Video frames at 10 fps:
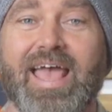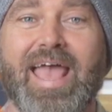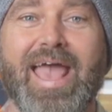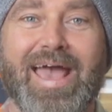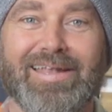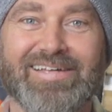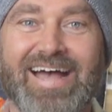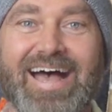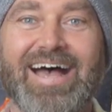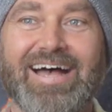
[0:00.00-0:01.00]
and
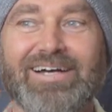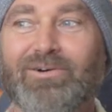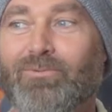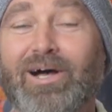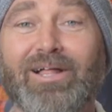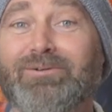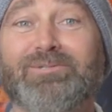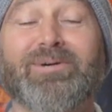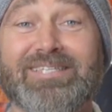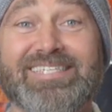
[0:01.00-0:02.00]
well, that
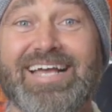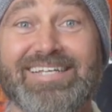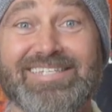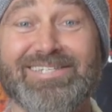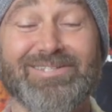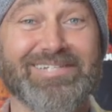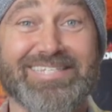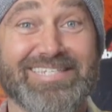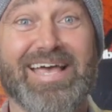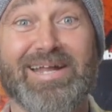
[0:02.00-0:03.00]
was about the sexiest
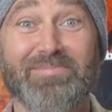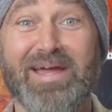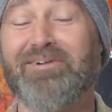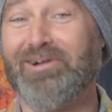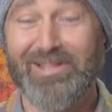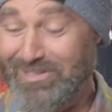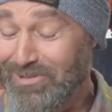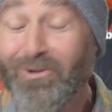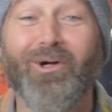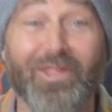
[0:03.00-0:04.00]
looking setup ever. This
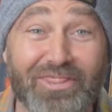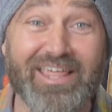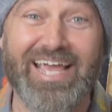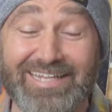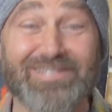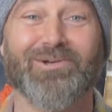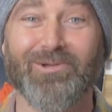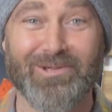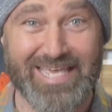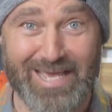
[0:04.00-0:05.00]
whole
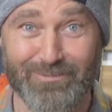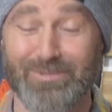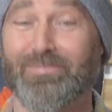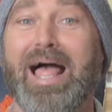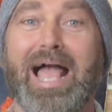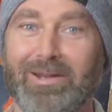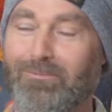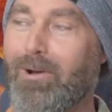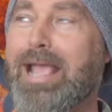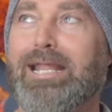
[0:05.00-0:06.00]
kit was black
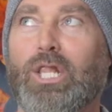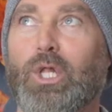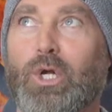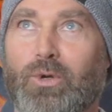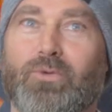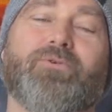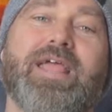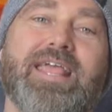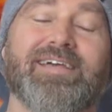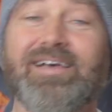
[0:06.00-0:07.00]
and white and looked
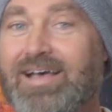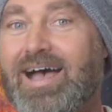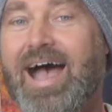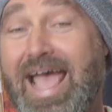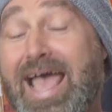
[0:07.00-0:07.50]
great. I